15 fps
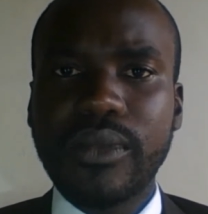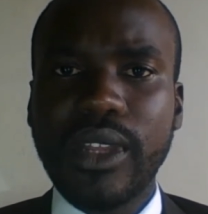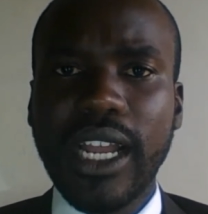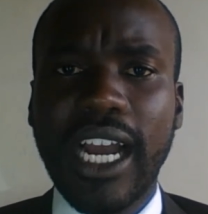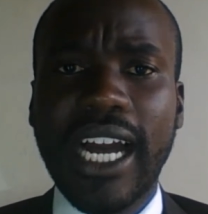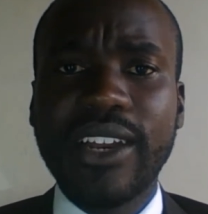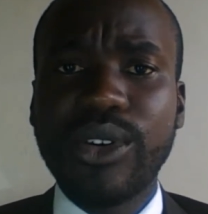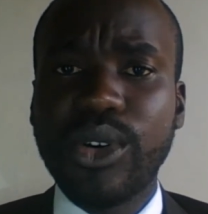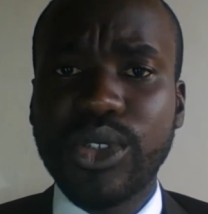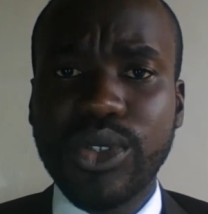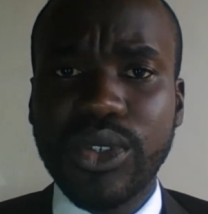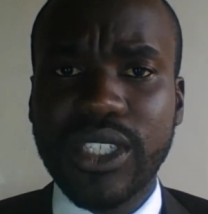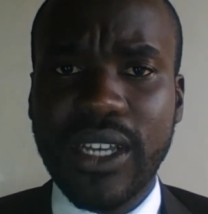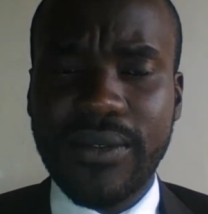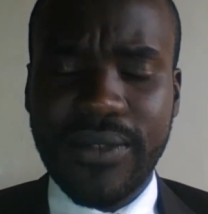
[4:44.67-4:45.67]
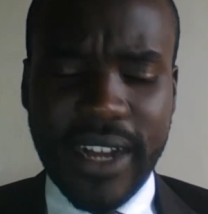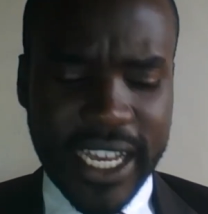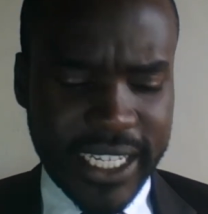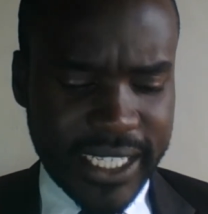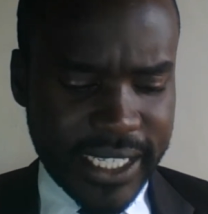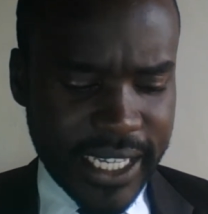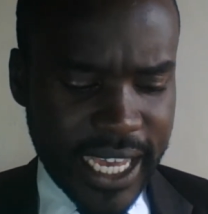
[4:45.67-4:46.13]
can also
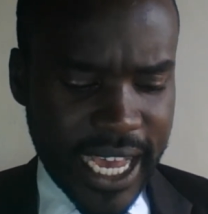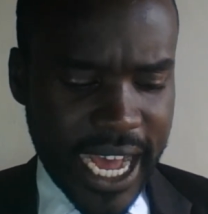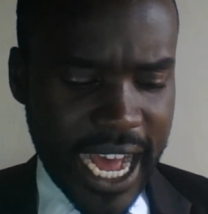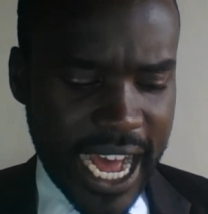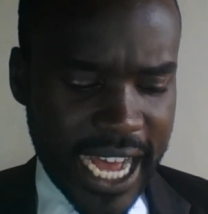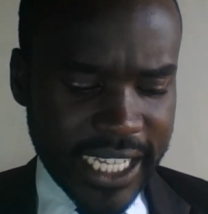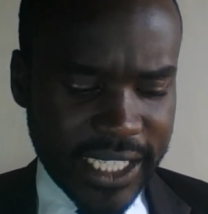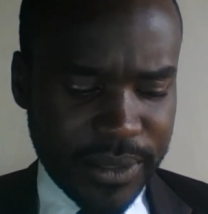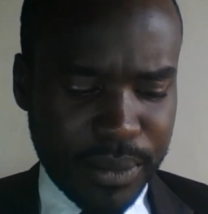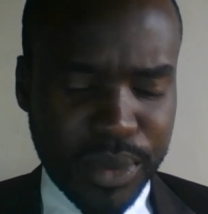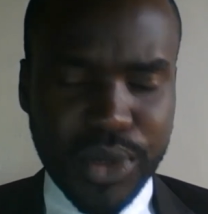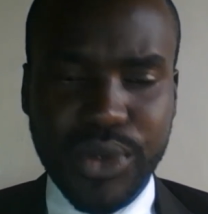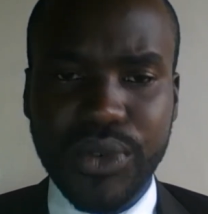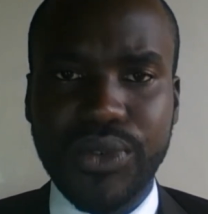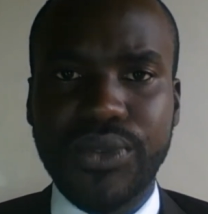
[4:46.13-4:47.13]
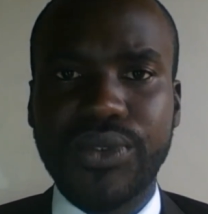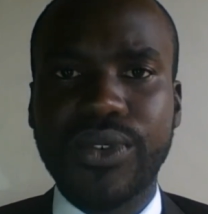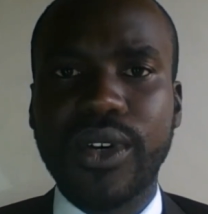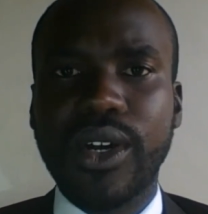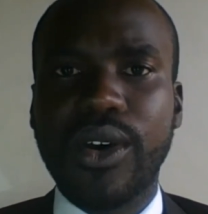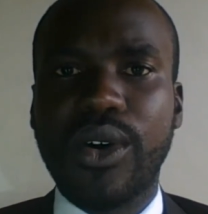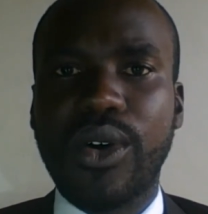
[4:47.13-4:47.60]
suffice as proof
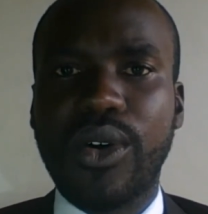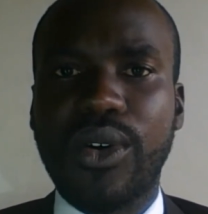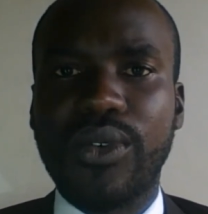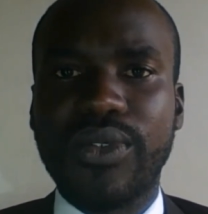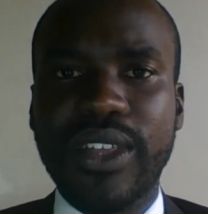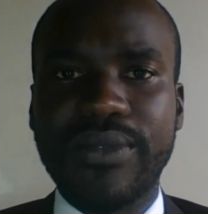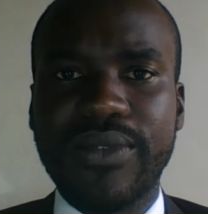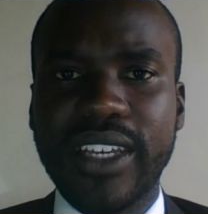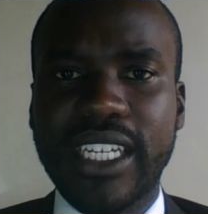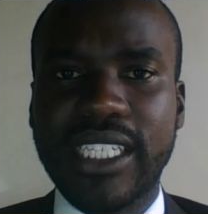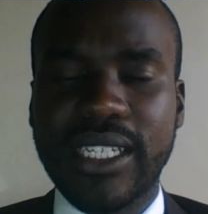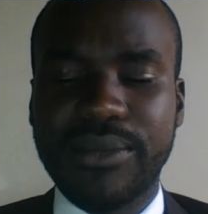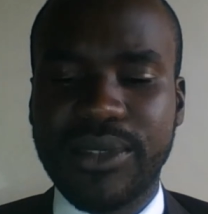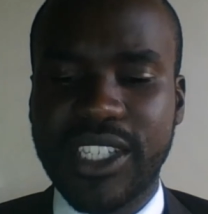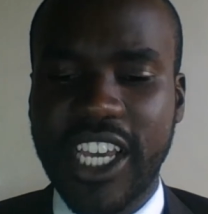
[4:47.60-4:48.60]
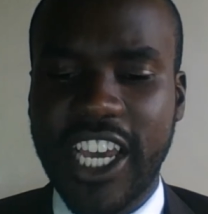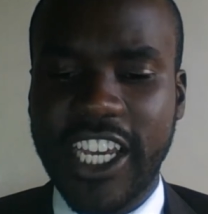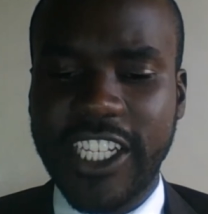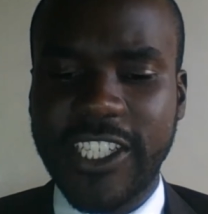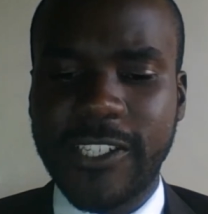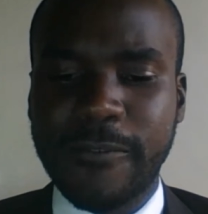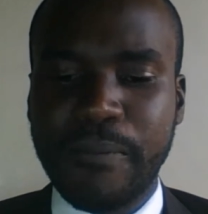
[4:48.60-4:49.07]
of the victim's
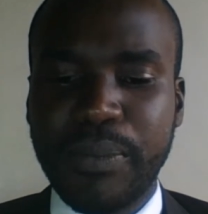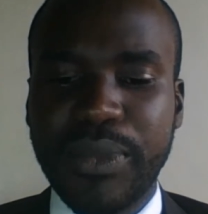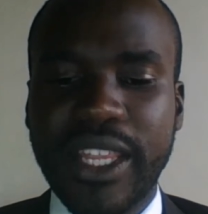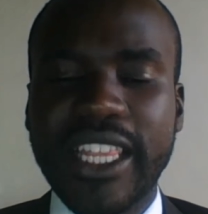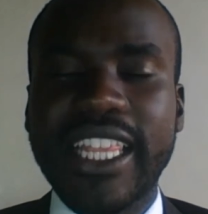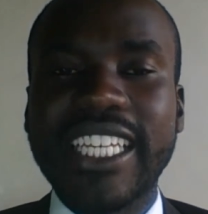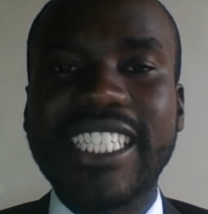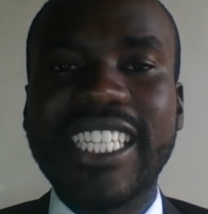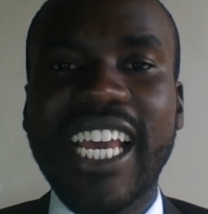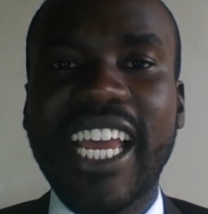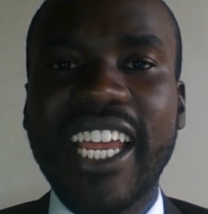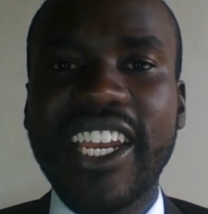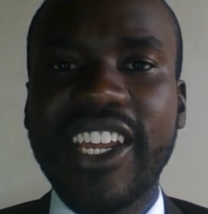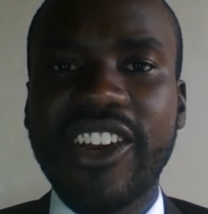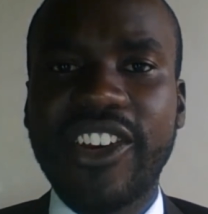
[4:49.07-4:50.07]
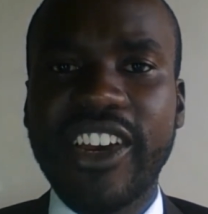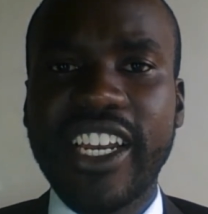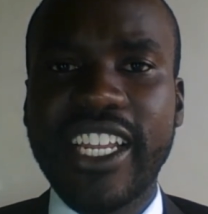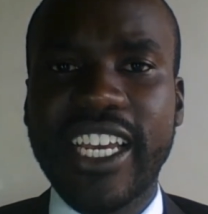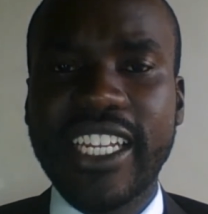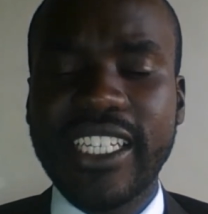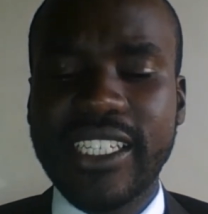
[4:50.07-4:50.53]
age. Then the second
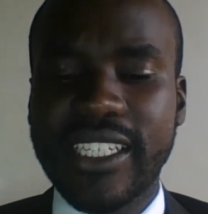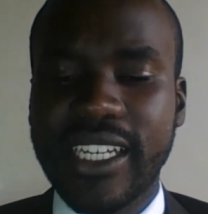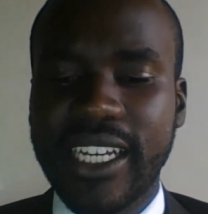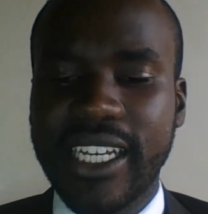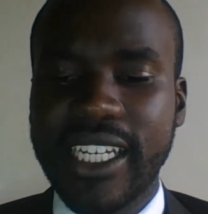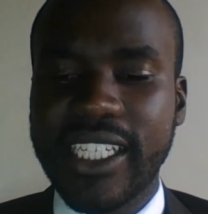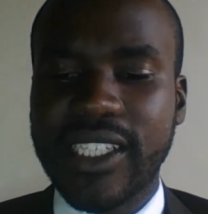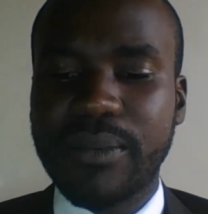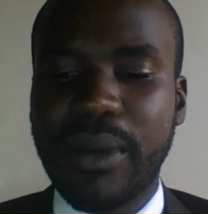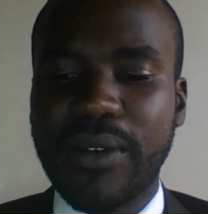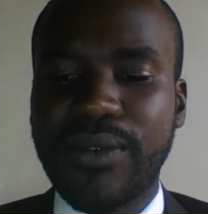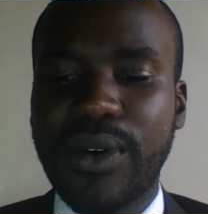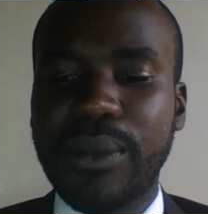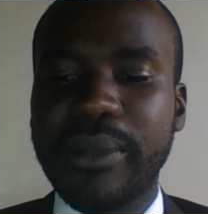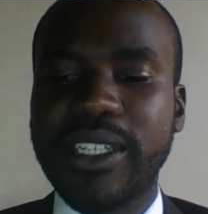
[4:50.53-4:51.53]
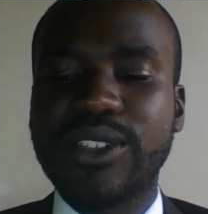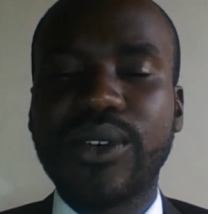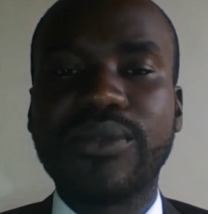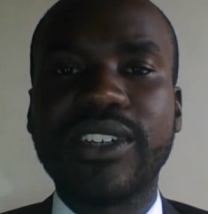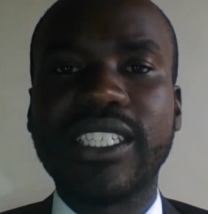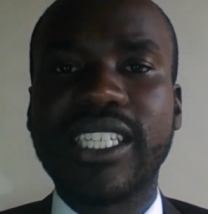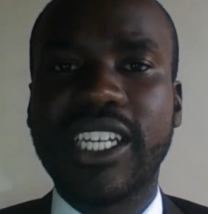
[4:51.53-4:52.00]
ingredient is performance
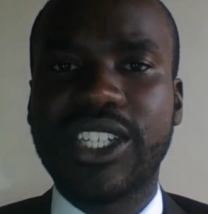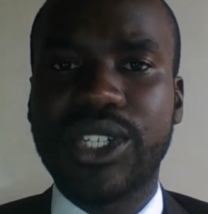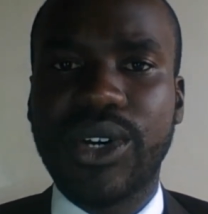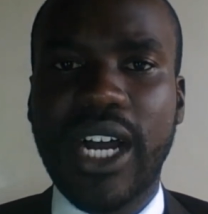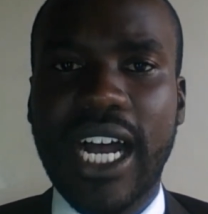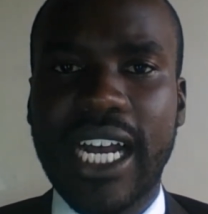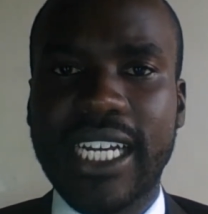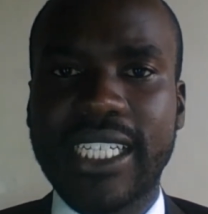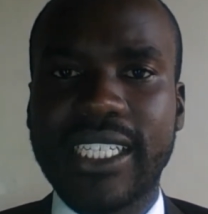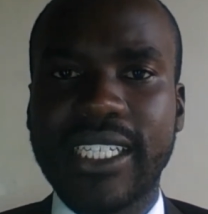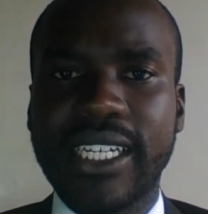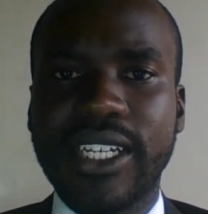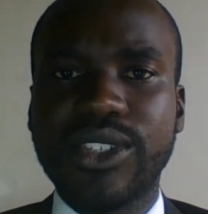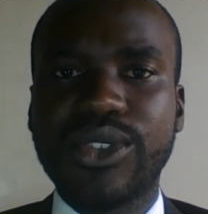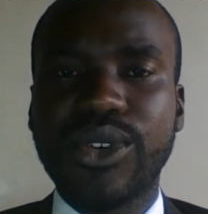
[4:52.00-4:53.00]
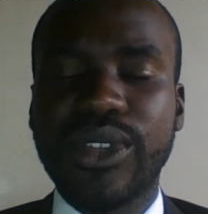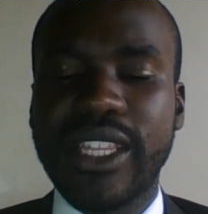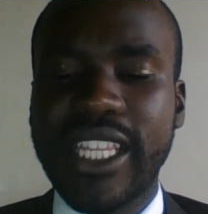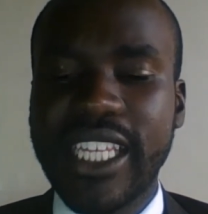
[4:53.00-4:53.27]
of a sexual act. So